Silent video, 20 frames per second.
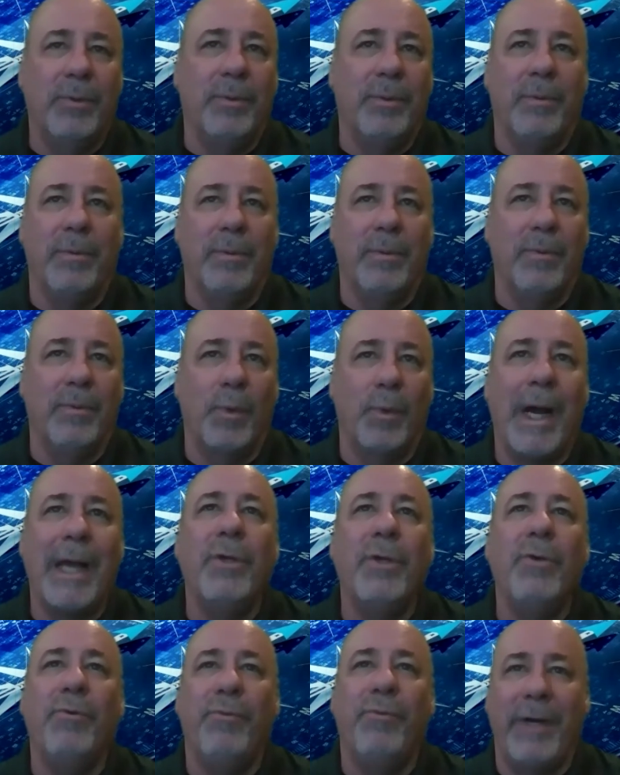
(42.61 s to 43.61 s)
why
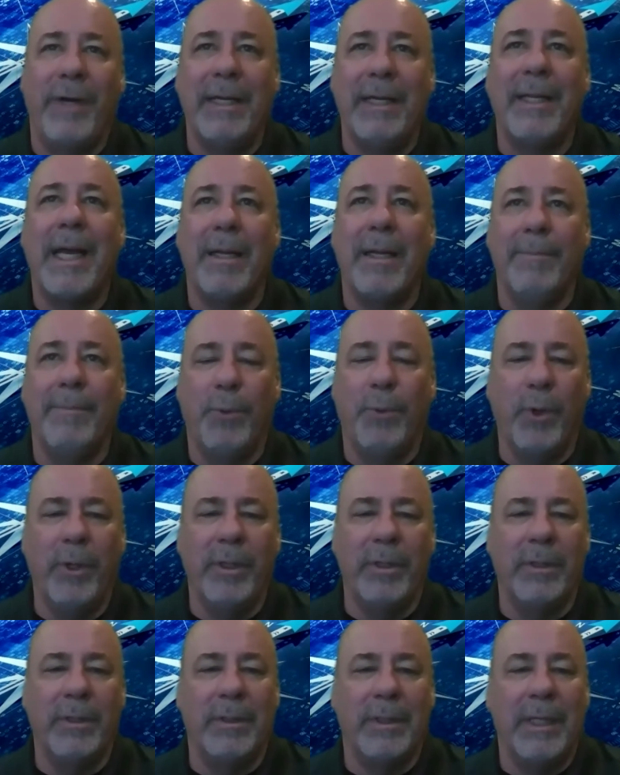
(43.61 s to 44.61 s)
you find that
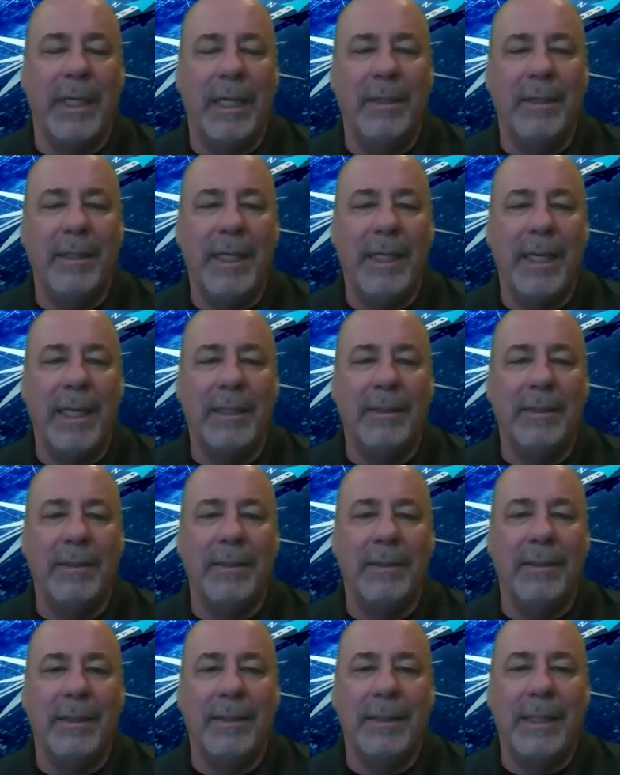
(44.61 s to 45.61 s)
important, and
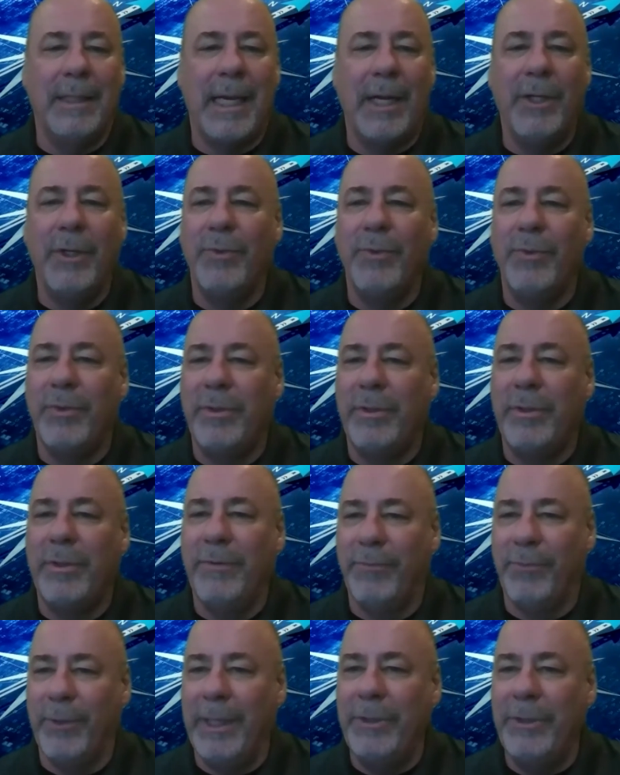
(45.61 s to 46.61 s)
then how do you
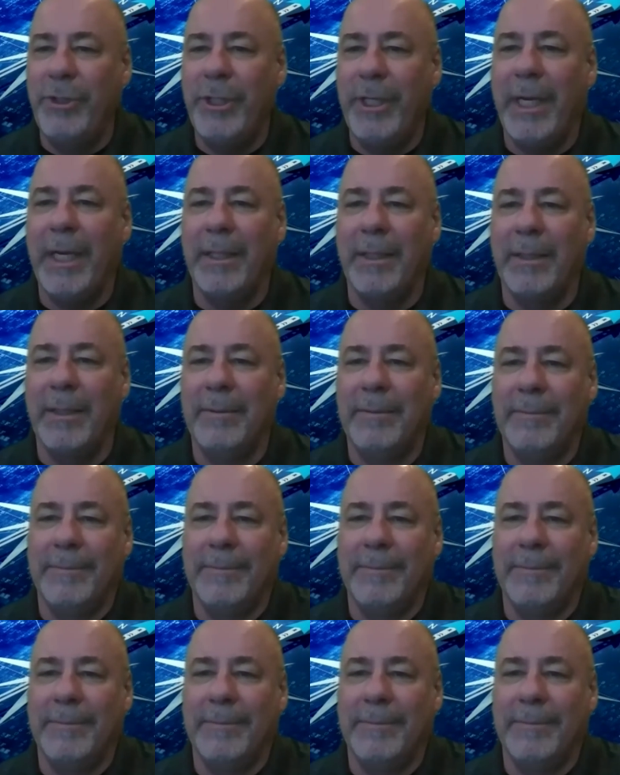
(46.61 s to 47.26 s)
differentiate it?